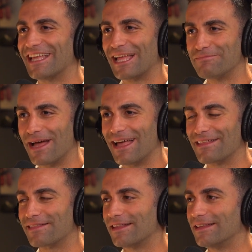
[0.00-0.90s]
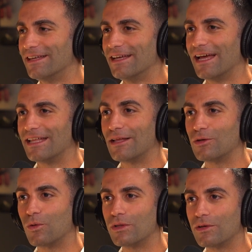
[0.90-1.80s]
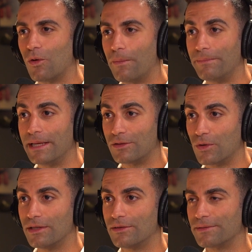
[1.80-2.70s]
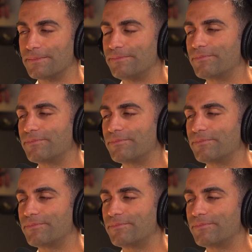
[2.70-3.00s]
and math, and now you want to be a trader."